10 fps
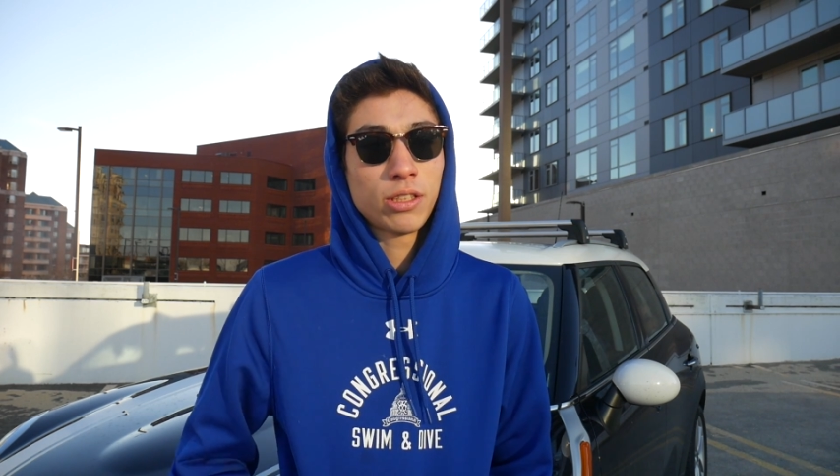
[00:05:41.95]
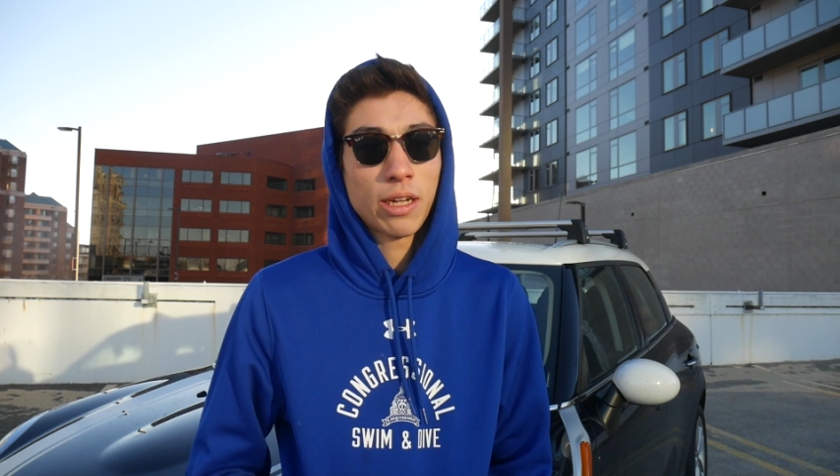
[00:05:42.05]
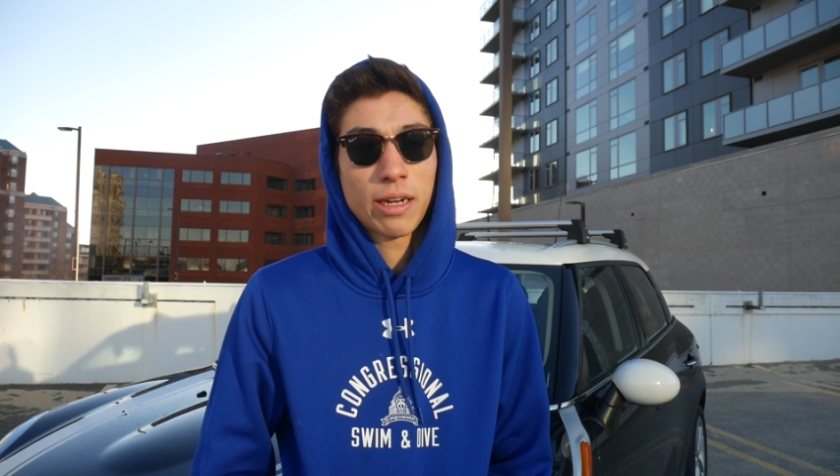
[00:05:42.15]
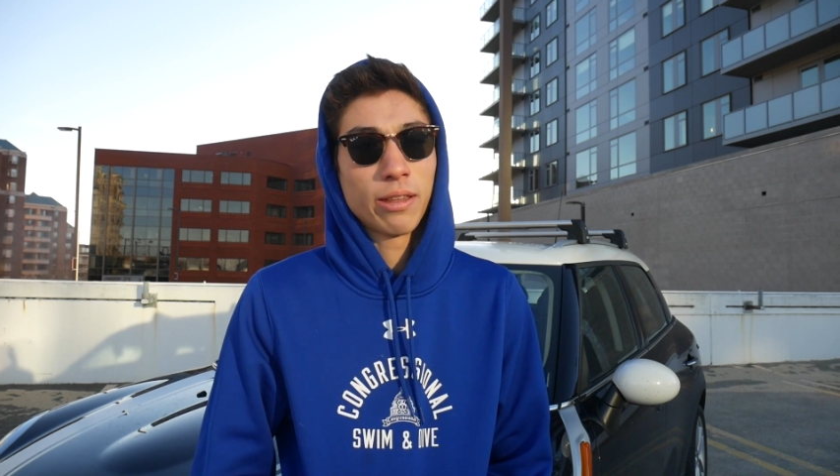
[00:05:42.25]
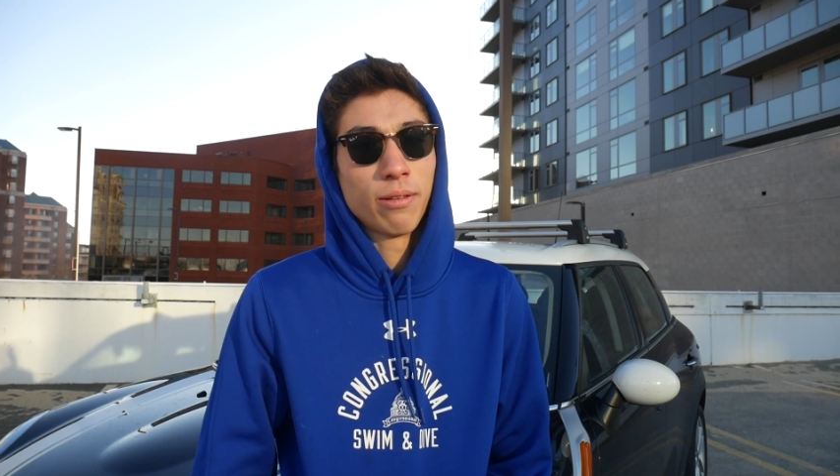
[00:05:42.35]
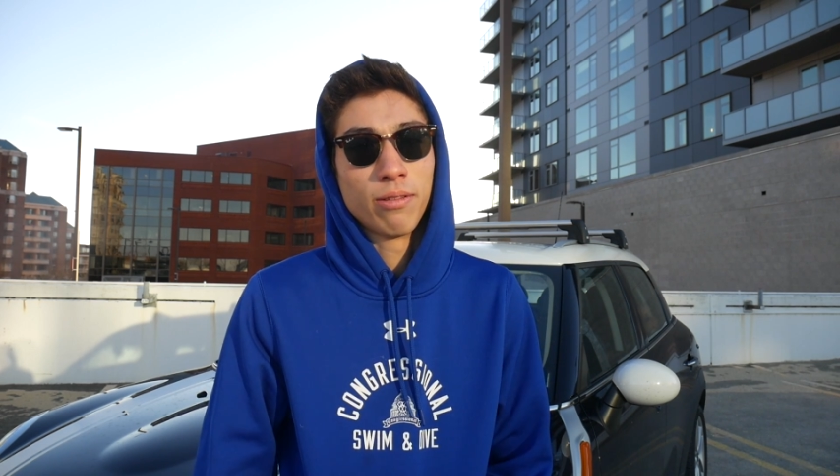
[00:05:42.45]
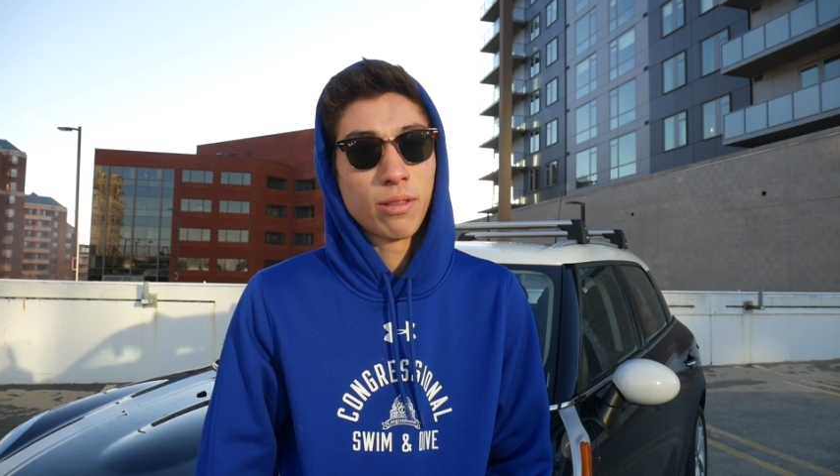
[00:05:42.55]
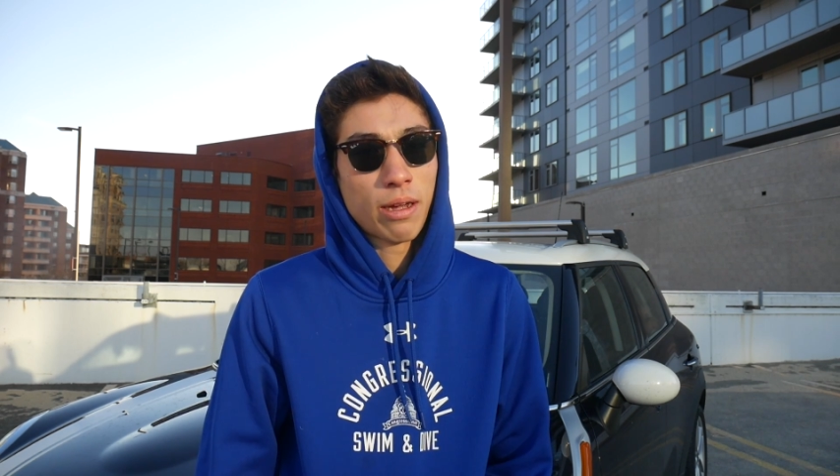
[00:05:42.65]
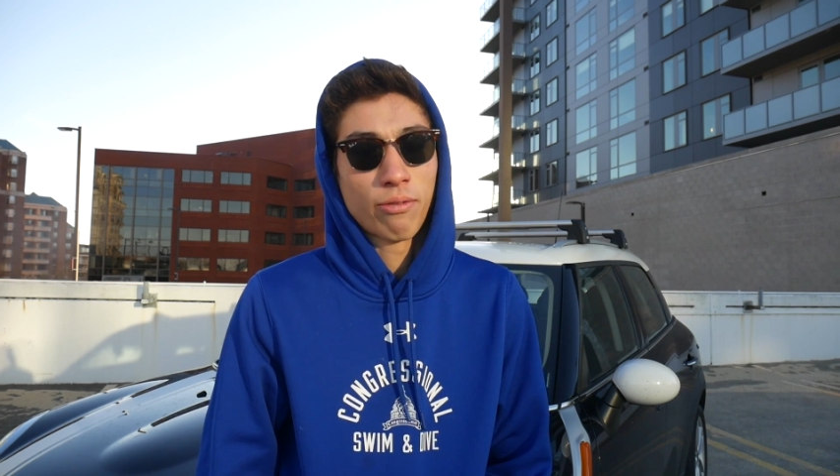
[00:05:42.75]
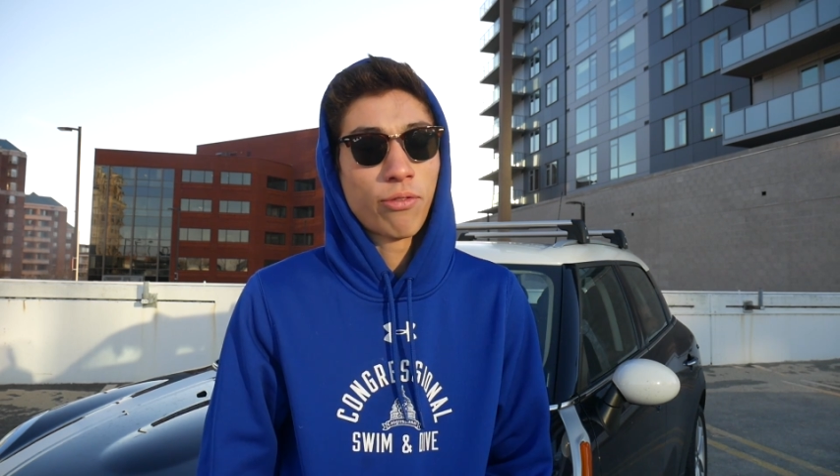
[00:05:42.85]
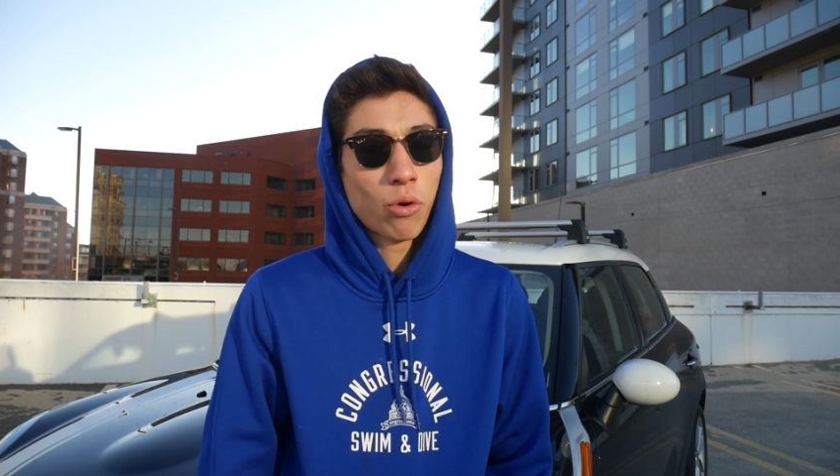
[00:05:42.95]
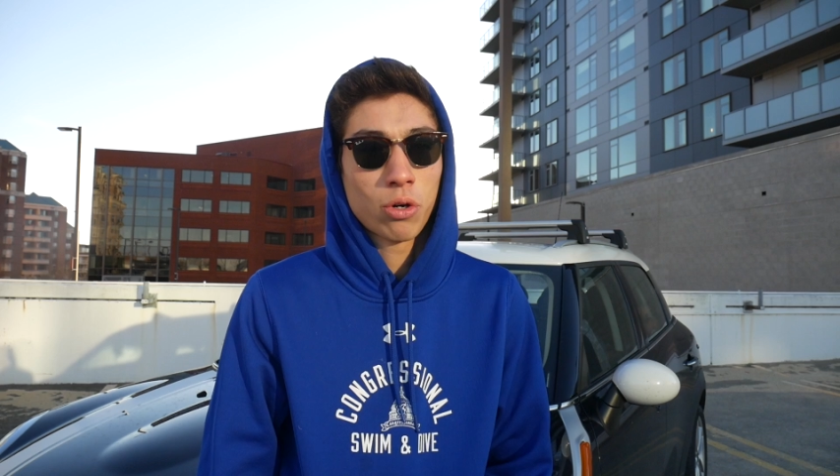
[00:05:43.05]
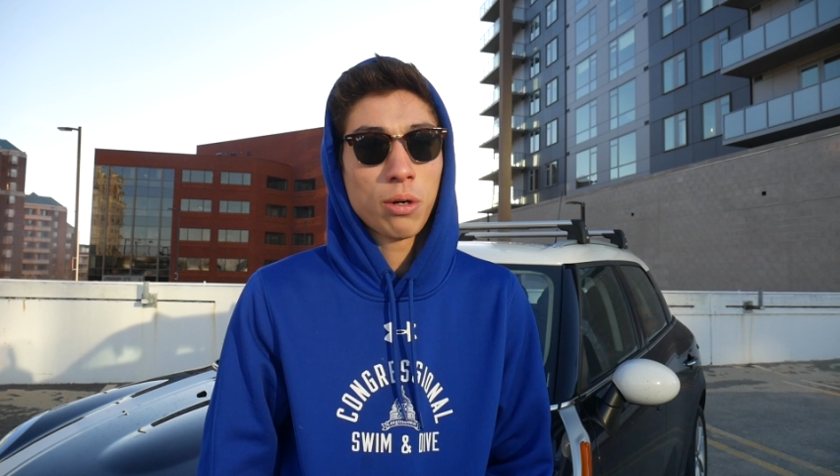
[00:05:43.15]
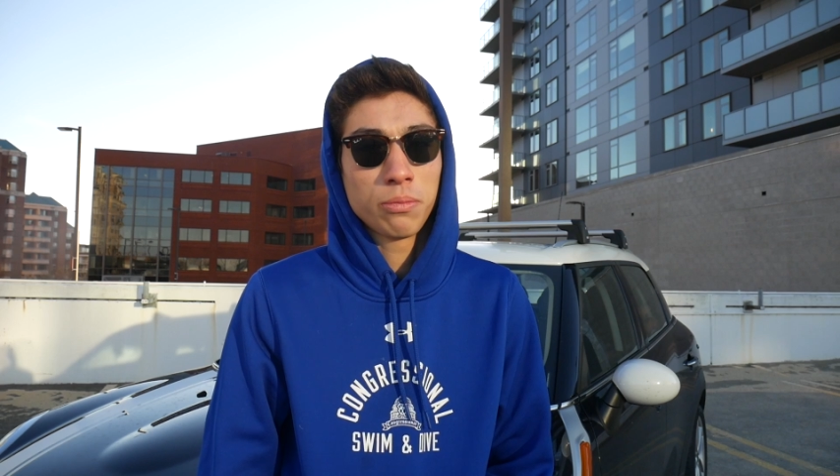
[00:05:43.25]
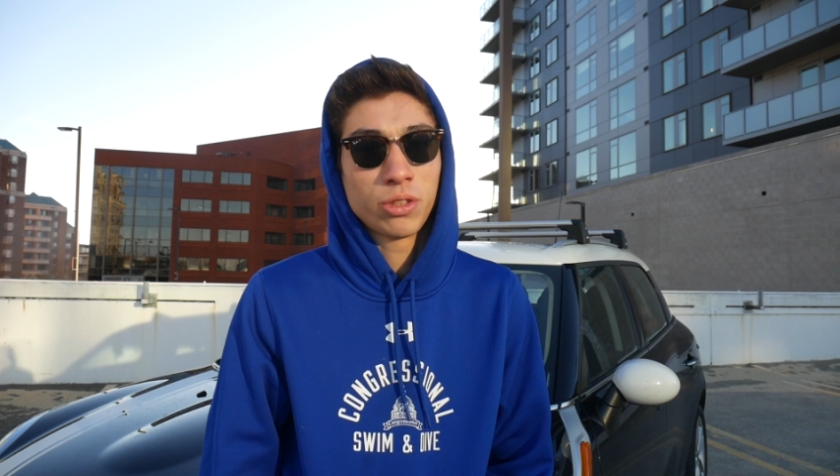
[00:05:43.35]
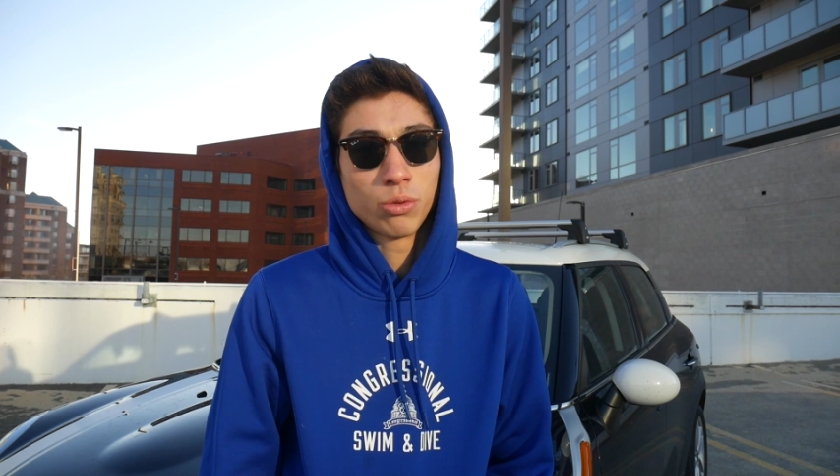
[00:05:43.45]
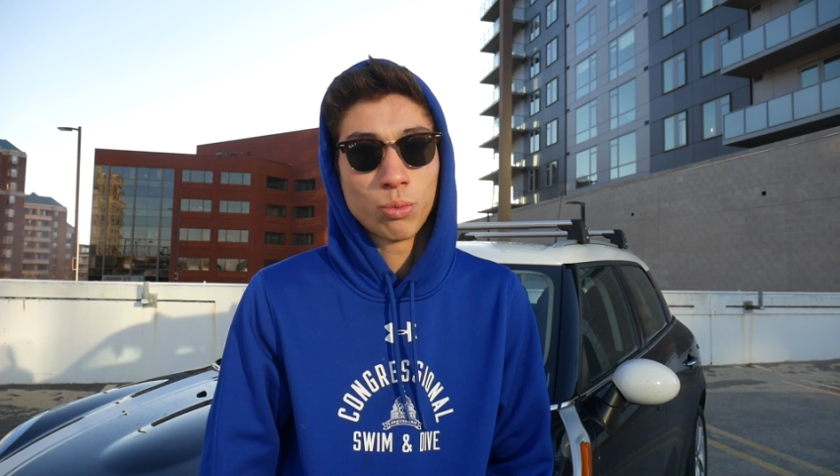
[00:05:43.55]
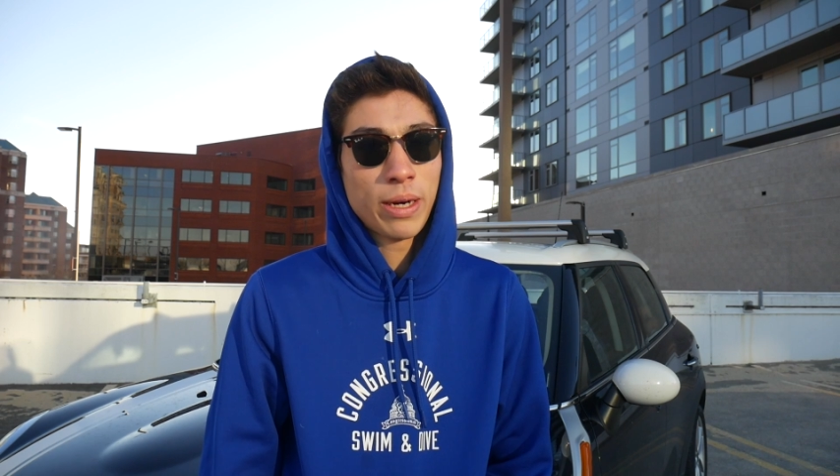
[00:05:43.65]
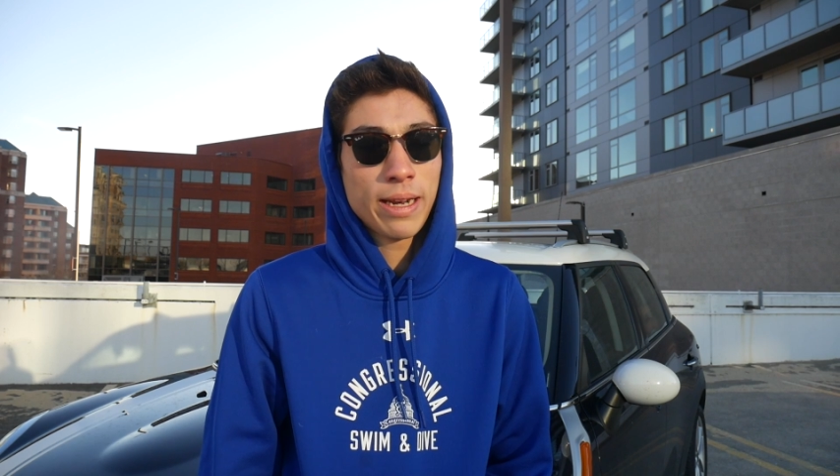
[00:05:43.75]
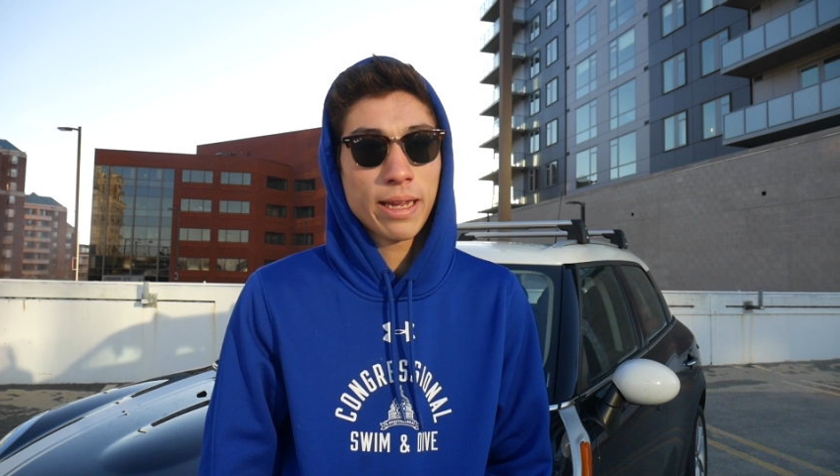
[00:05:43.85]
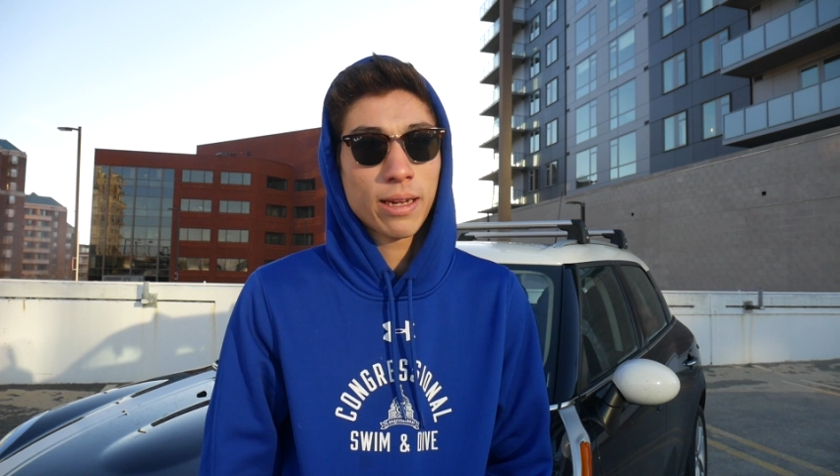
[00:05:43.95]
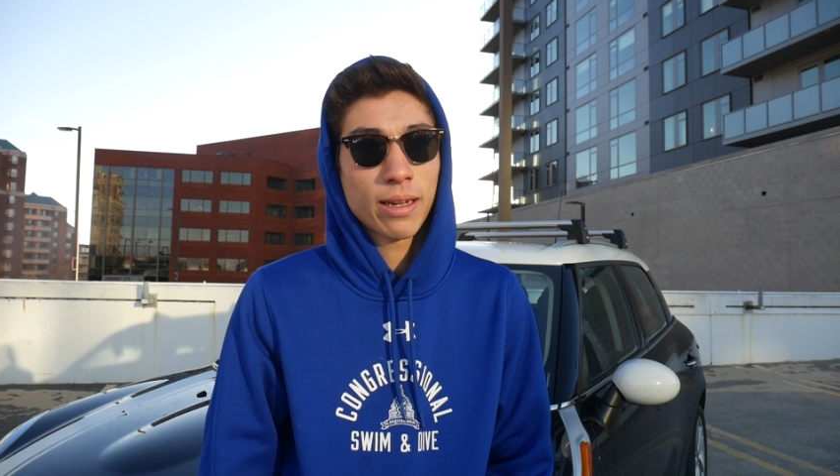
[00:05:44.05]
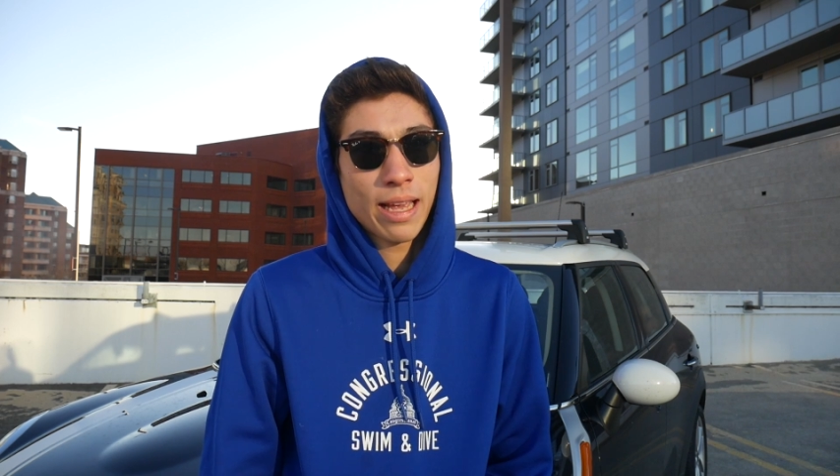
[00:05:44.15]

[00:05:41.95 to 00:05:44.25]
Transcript: like on on forums, just reading,